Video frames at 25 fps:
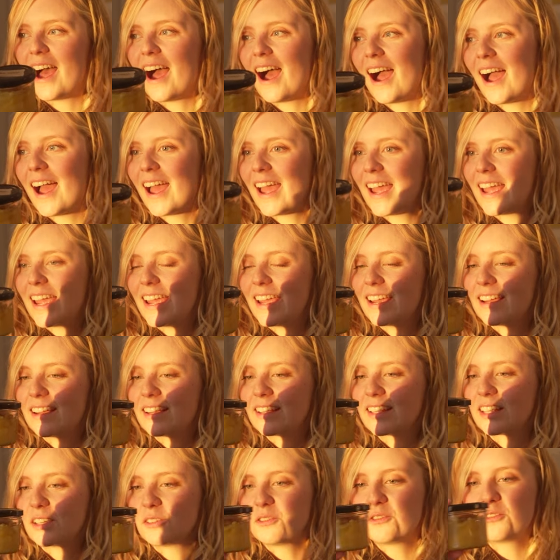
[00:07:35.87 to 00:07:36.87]

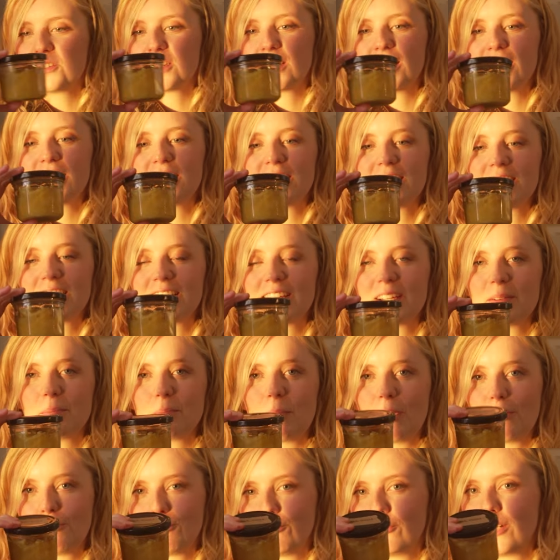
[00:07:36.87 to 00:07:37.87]
I gifted
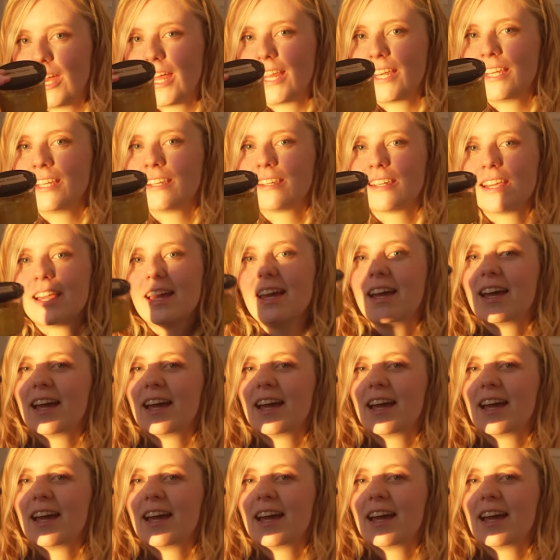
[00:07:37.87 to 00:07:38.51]
my friend.